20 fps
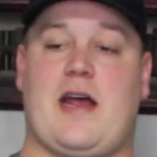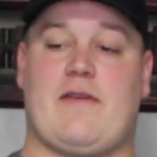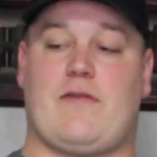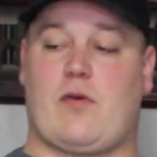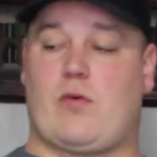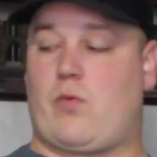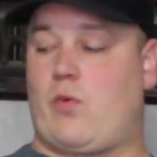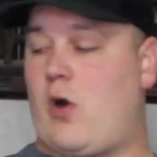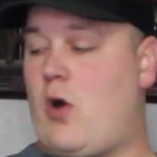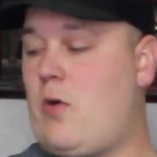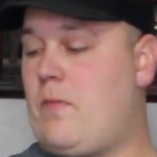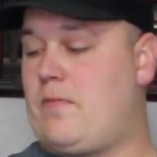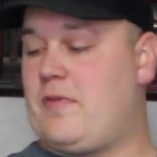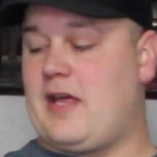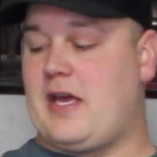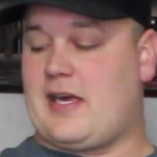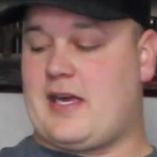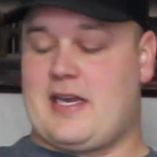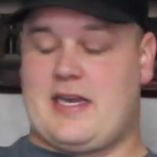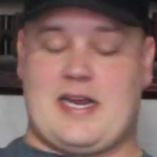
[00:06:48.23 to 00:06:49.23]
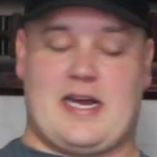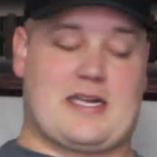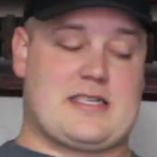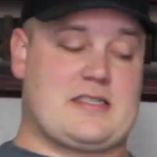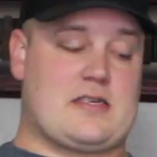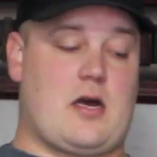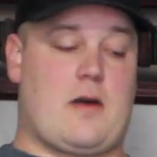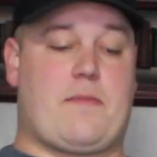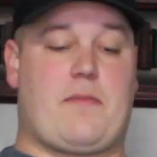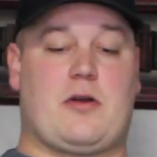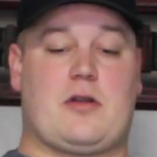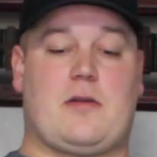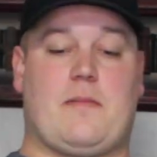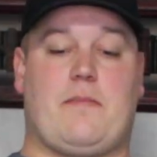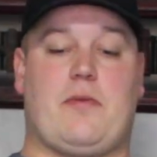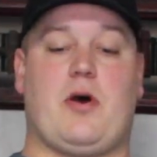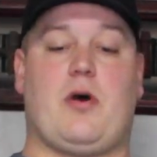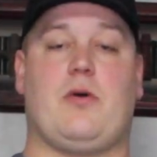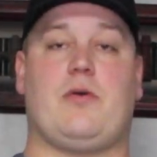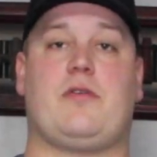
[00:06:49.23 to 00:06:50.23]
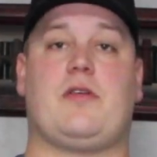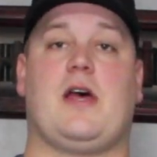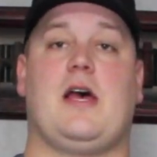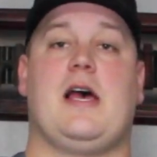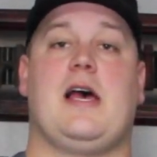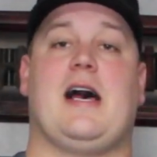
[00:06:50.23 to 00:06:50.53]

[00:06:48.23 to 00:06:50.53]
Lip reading: have a rope that connects up onto both.